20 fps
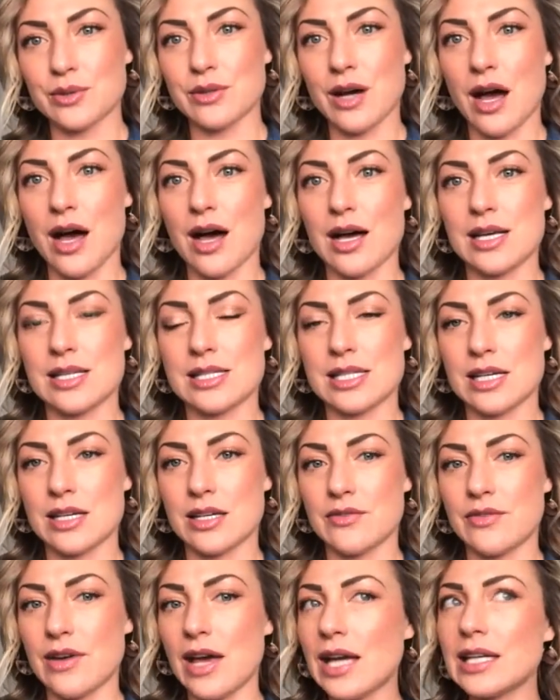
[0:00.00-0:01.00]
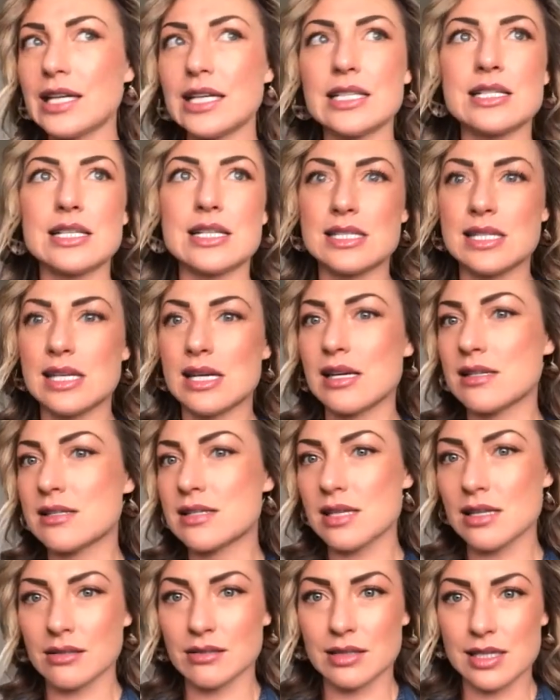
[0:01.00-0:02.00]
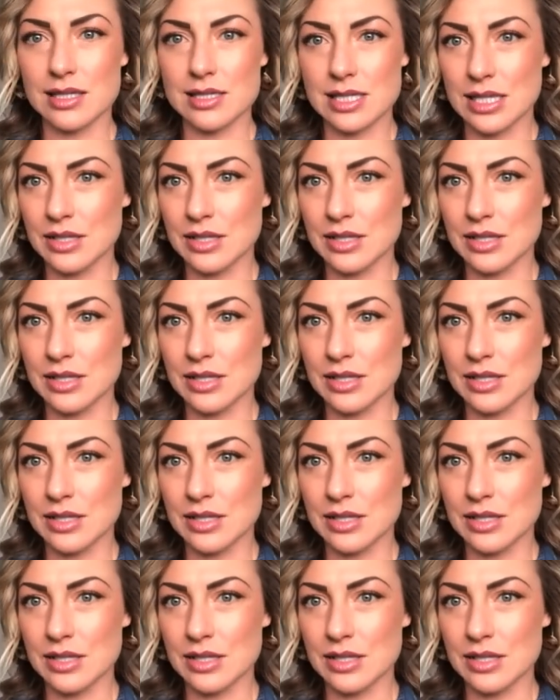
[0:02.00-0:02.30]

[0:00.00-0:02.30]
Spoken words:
cause of any disease, illness,